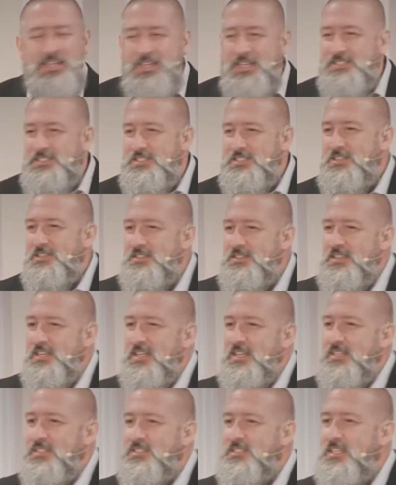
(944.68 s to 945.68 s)
It's the
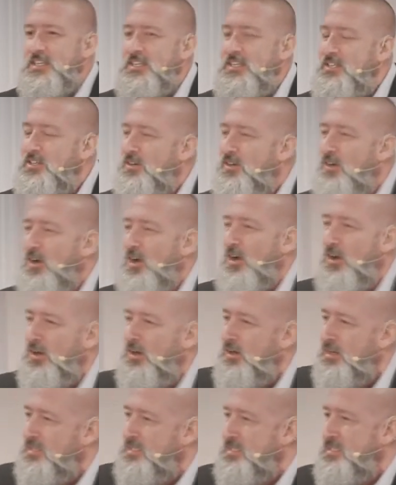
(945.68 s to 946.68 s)
things in your
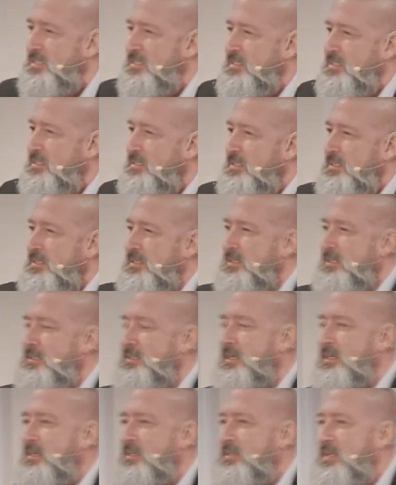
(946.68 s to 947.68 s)
heart
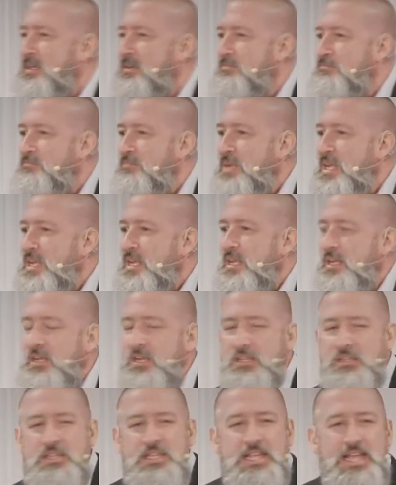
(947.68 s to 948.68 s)
that
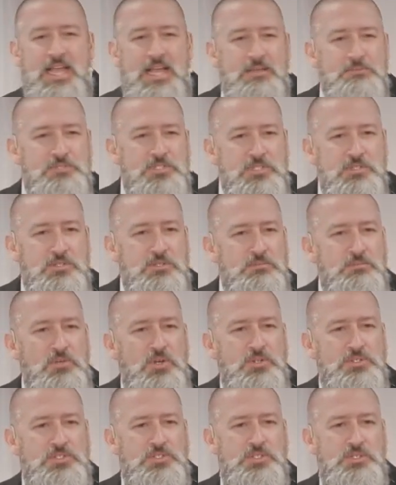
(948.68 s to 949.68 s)
mean the absolute
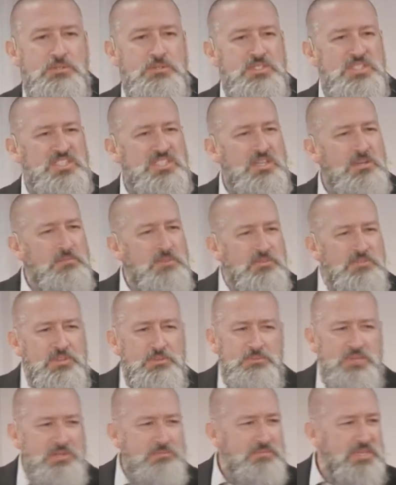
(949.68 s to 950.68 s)
most to you, and some of
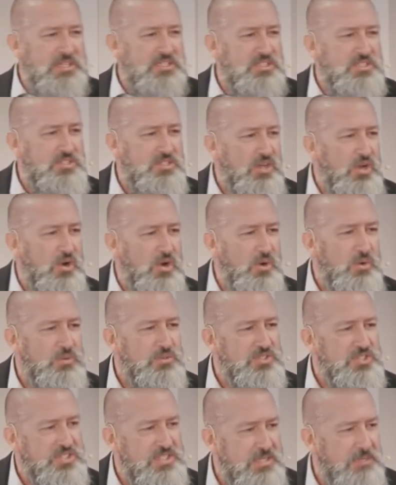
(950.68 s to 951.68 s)
them can be
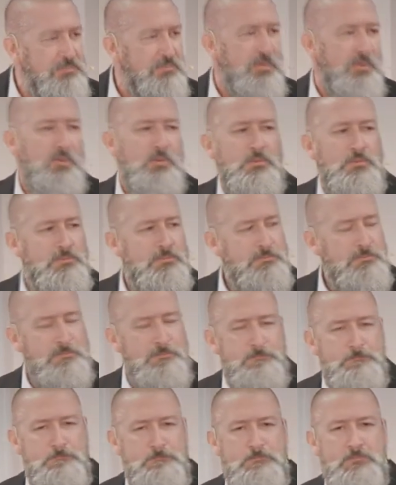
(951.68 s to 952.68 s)
so simple.
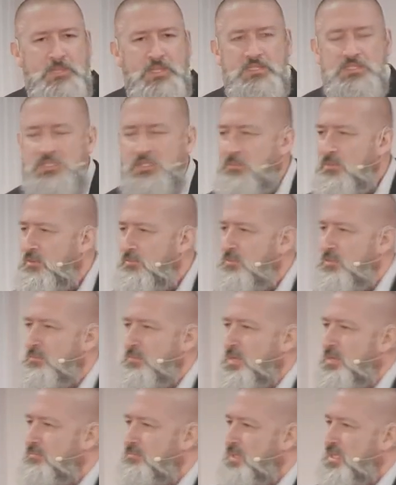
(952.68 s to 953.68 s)
Some of
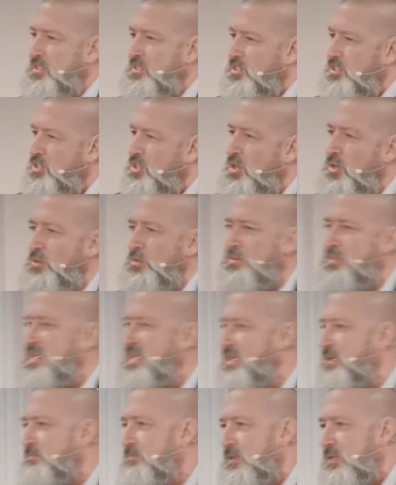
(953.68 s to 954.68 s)
them can be so
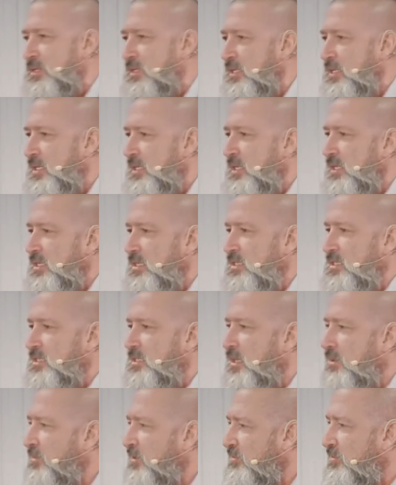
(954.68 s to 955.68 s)
deep.
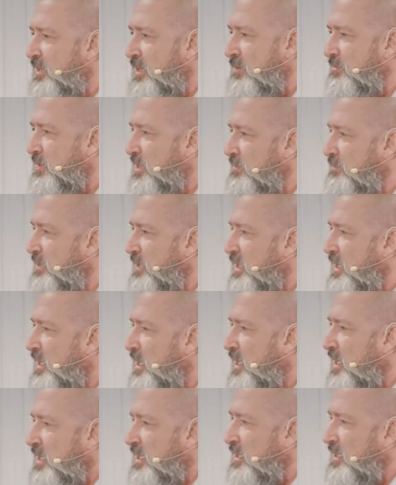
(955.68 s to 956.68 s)
Some of them can
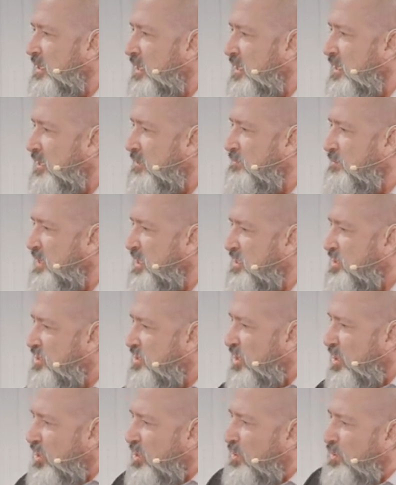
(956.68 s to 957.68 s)
be
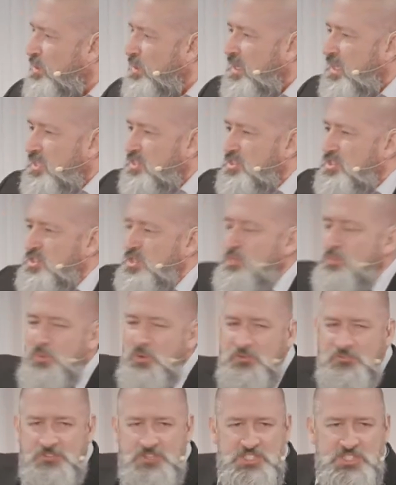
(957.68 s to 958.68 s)
so
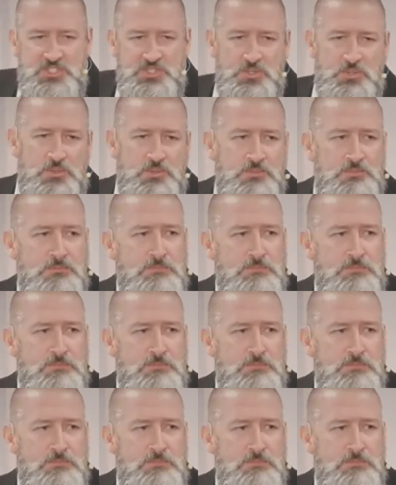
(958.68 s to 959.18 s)
superficial,